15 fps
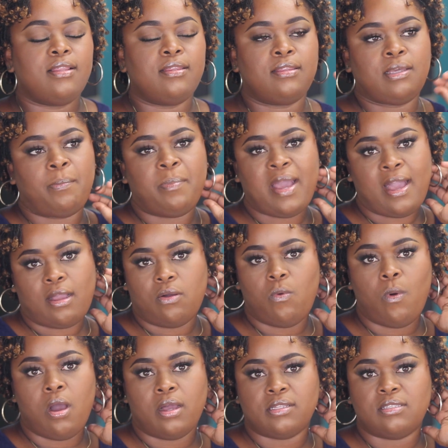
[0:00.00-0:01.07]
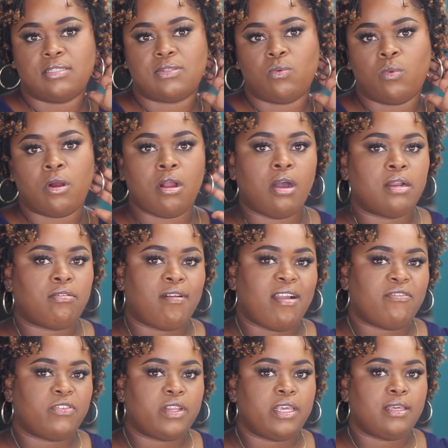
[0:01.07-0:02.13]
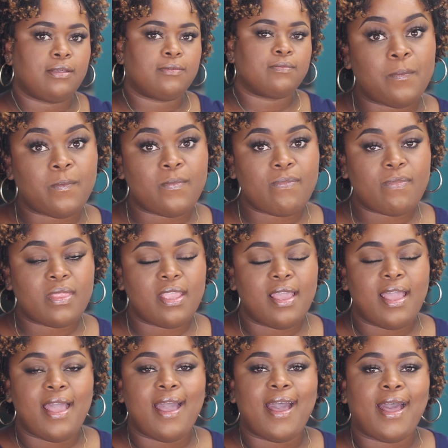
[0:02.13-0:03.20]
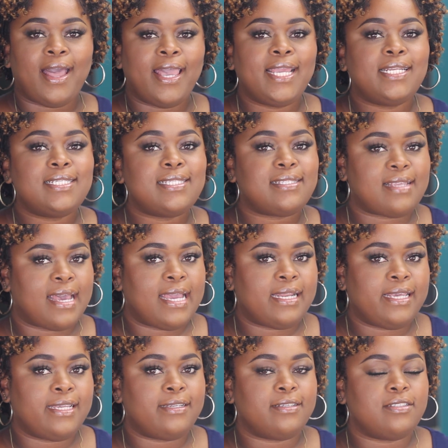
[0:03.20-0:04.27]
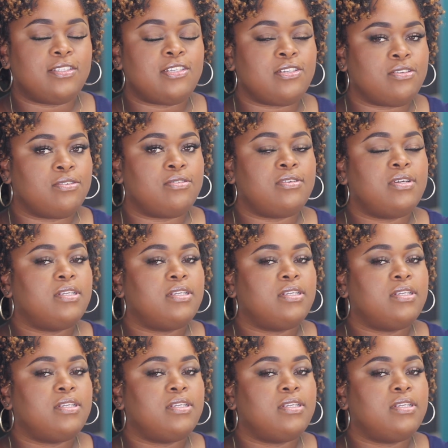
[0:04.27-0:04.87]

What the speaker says: the back ones were unraveling. So I decided to